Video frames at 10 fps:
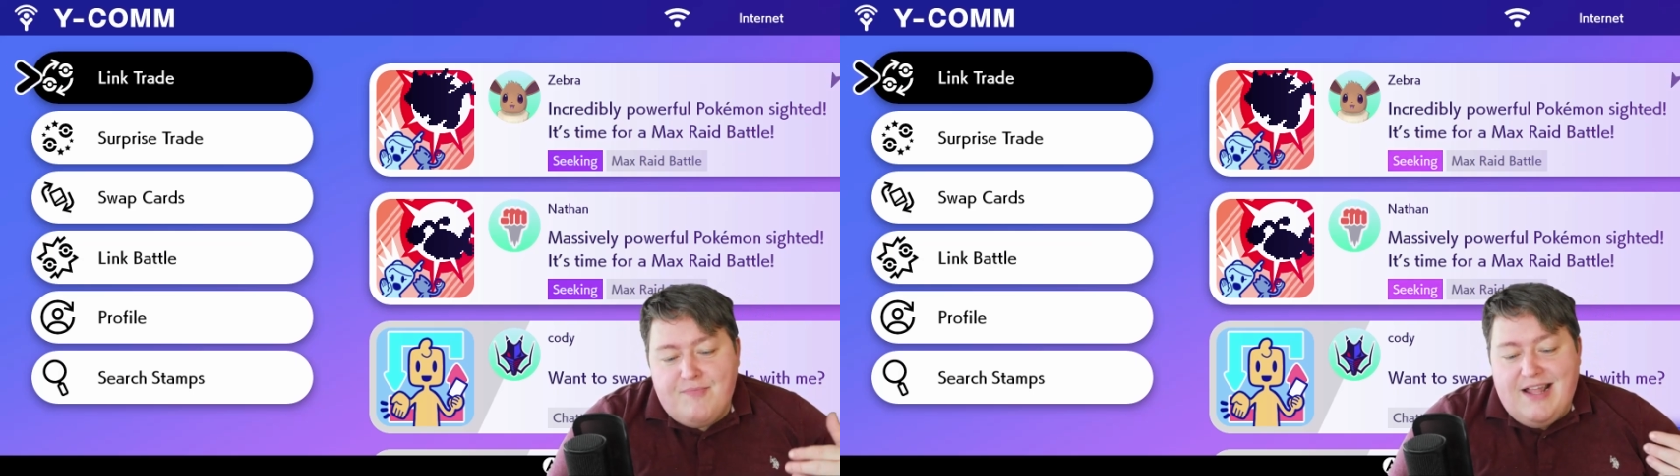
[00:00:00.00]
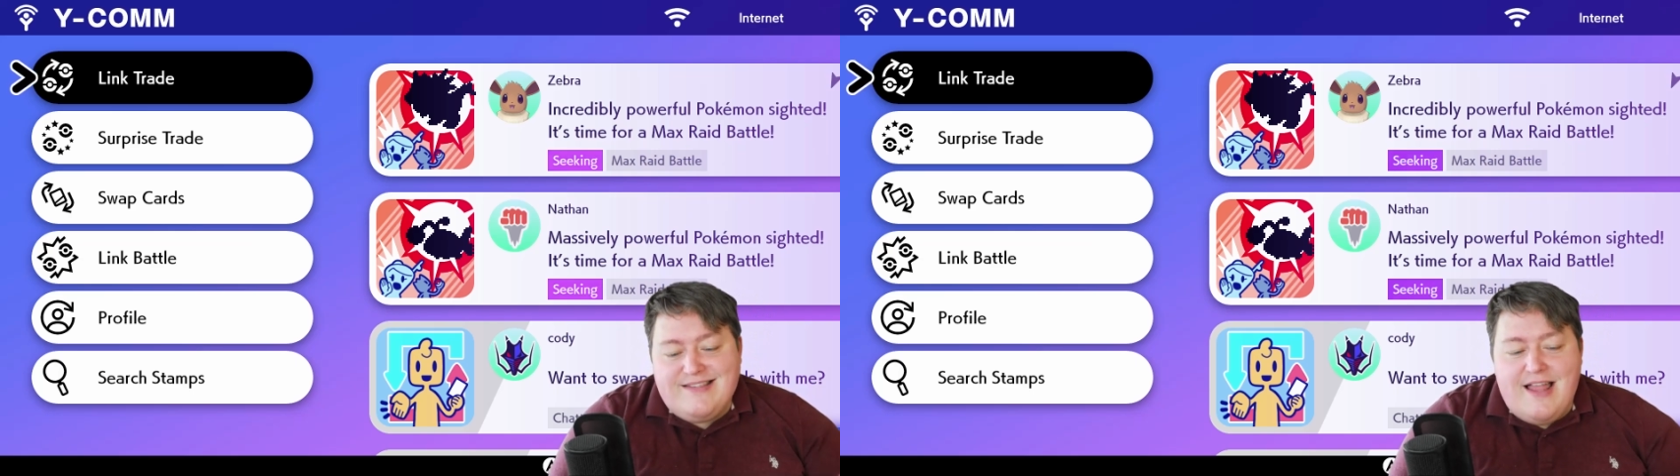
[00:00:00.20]

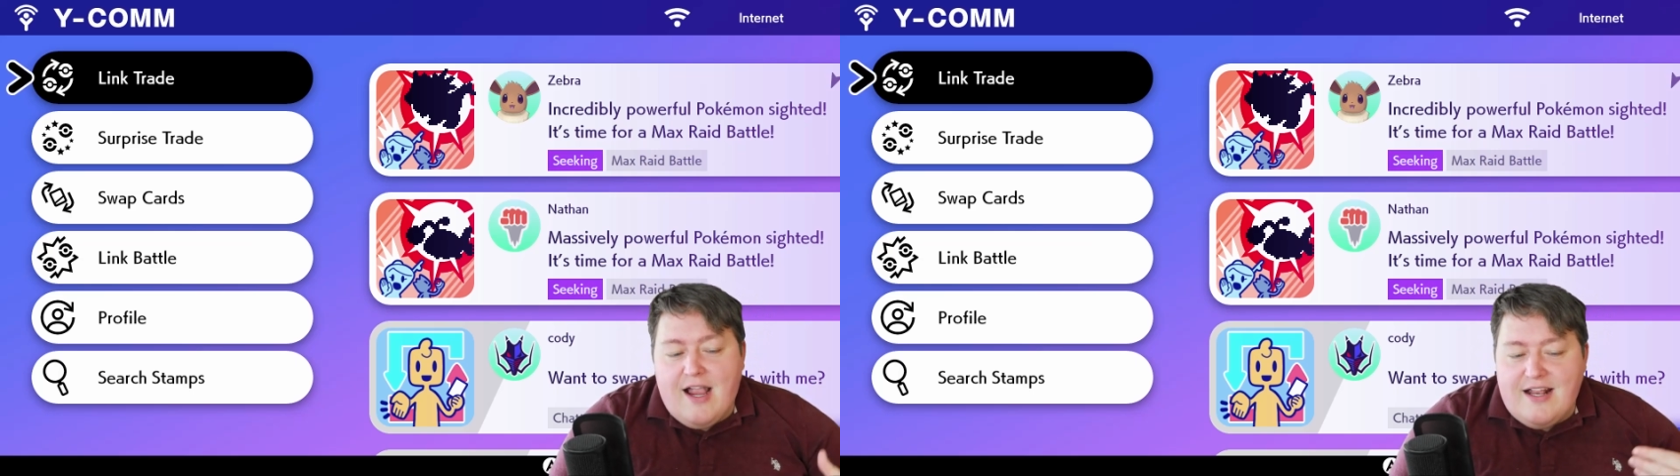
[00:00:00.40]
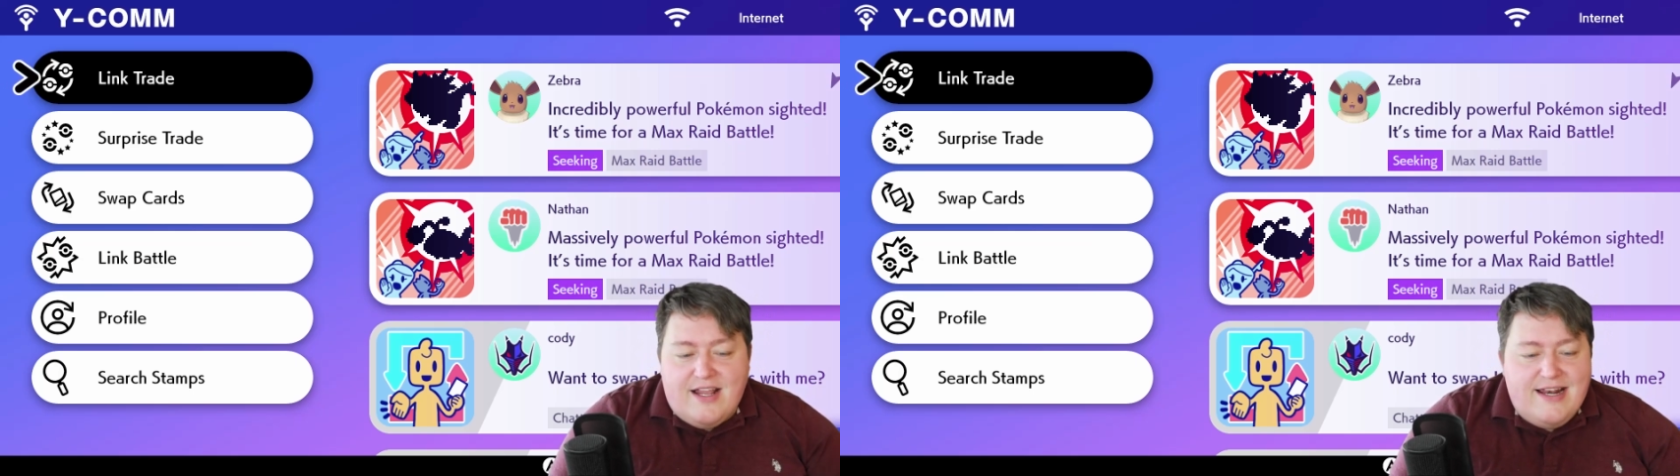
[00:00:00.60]
it's not
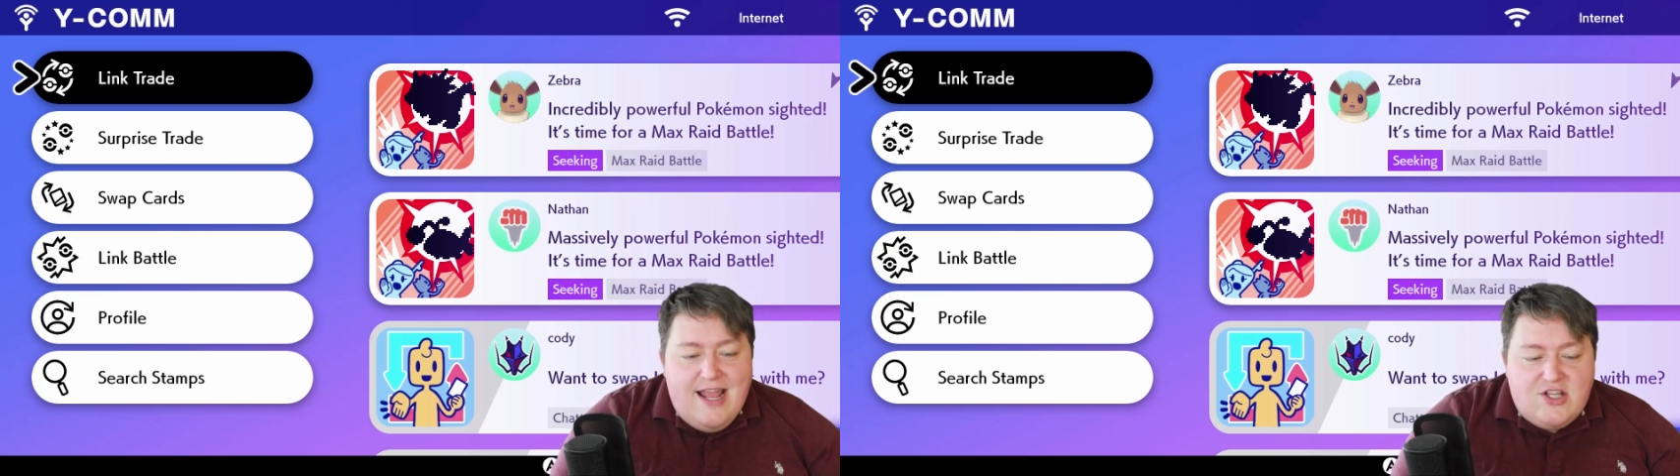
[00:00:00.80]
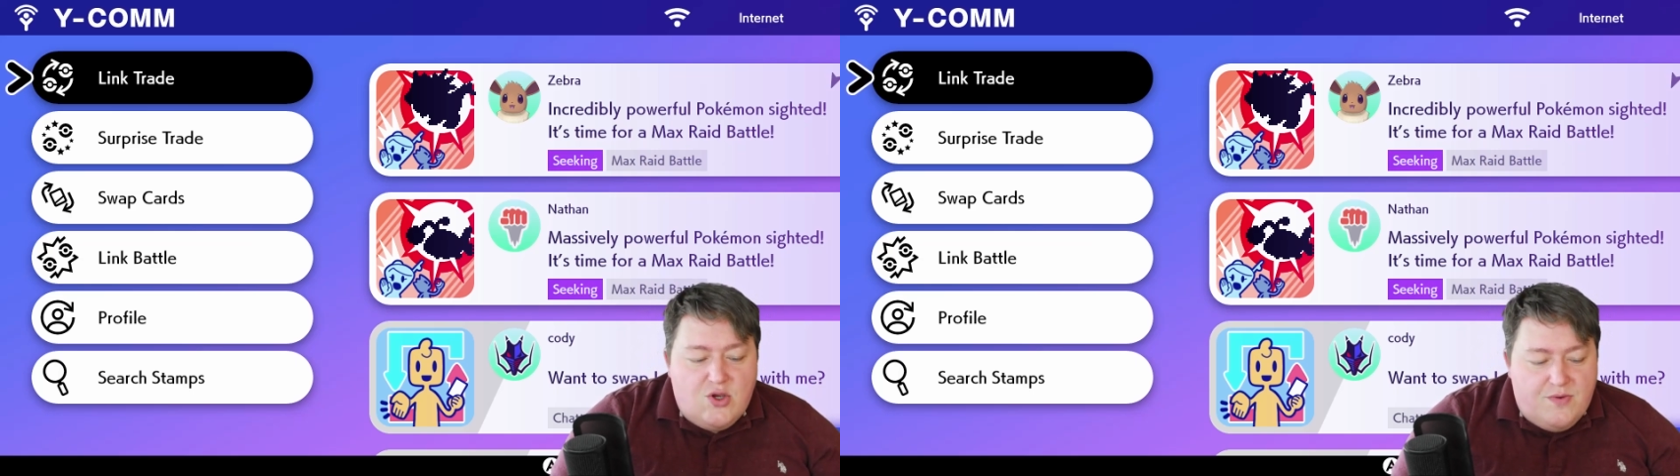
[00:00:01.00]
going to
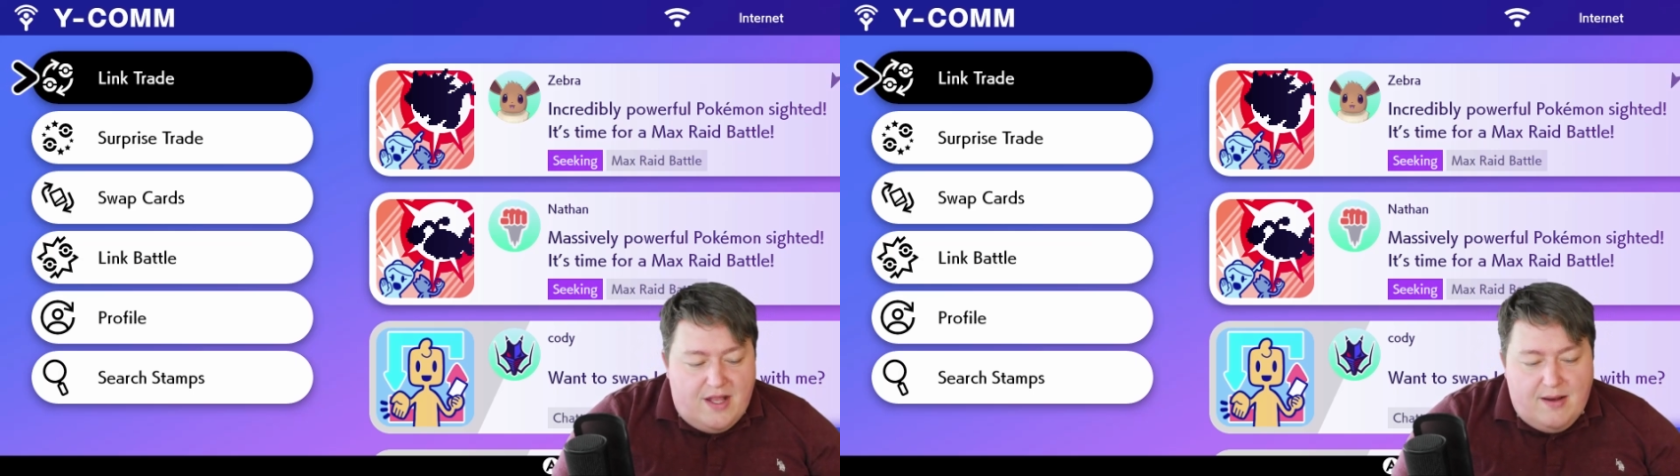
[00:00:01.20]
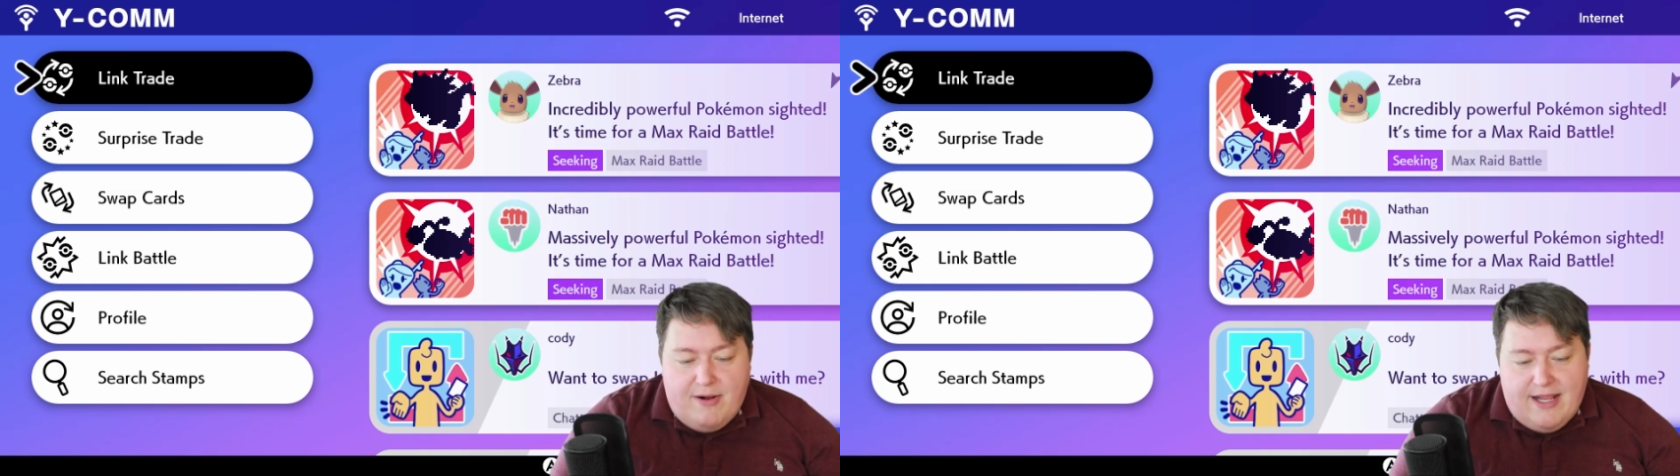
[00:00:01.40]
connect you with
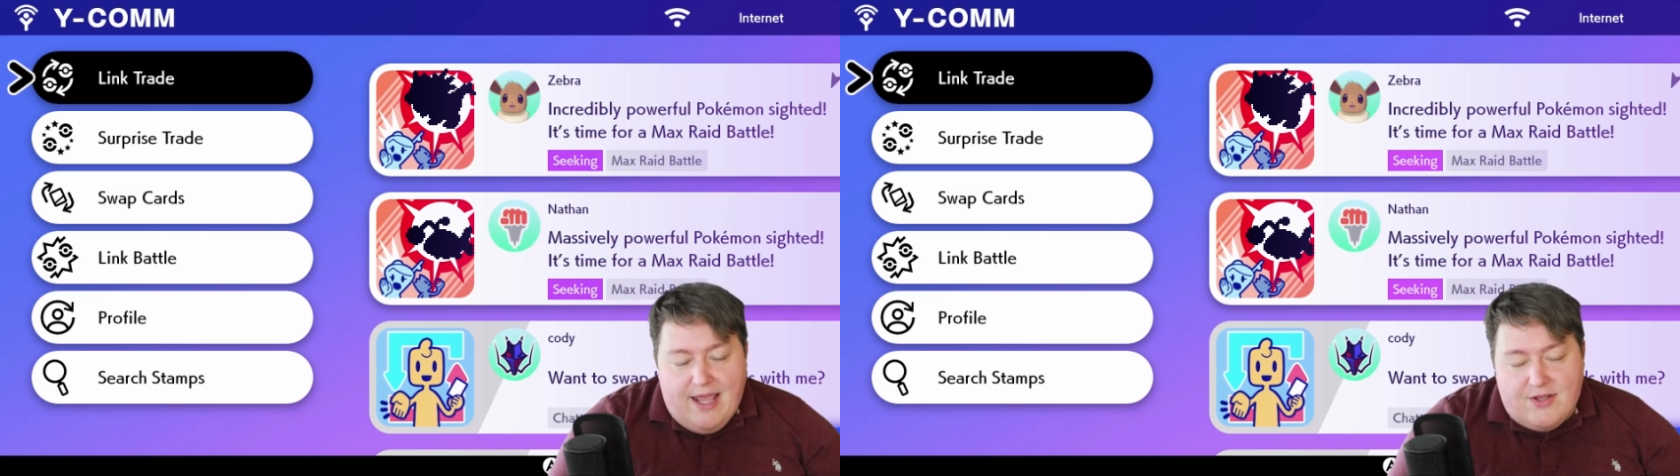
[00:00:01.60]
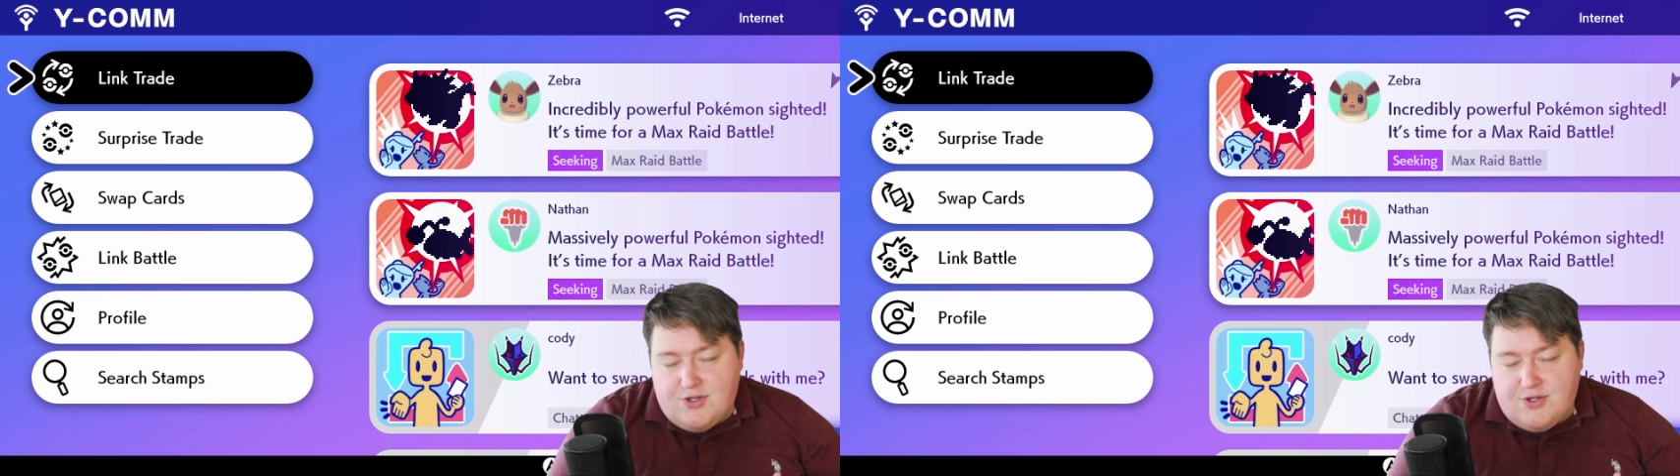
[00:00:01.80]
anybody else.